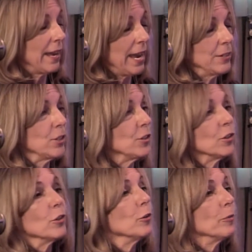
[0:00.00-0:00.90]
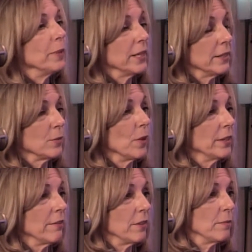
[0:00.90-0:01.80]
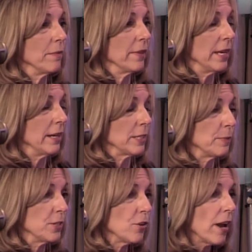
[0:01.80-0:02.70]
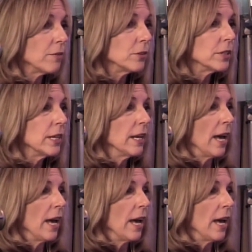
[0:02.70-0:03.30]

they had to do because one of them, their husband travelled,